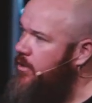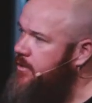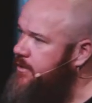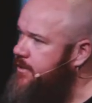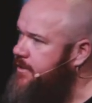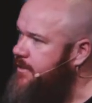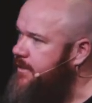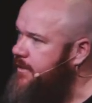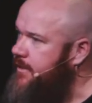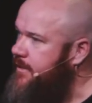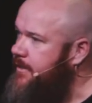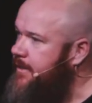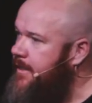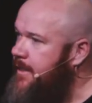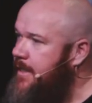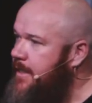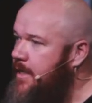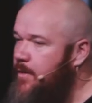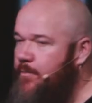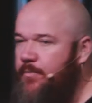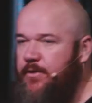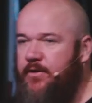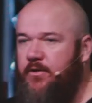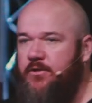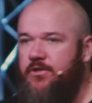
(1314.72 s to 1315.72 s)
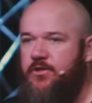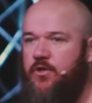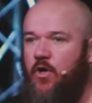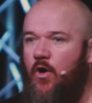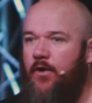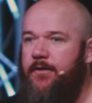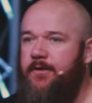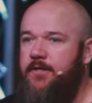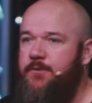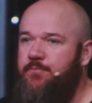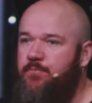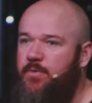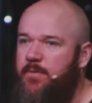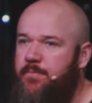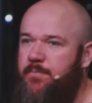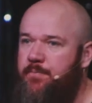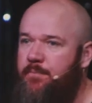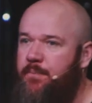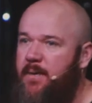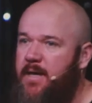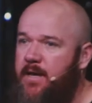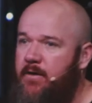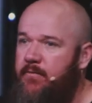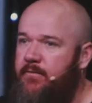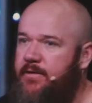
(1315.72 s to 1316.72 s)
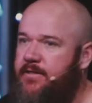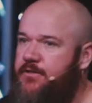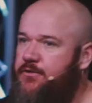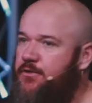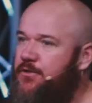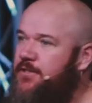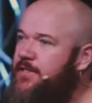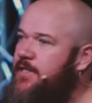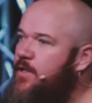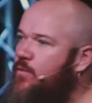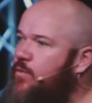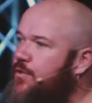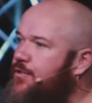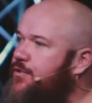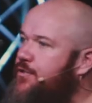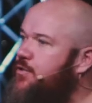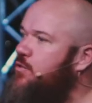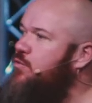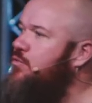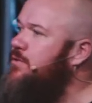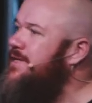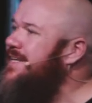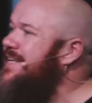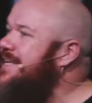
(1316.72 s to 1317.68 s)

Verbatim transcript: answered because God is preparing to deal with your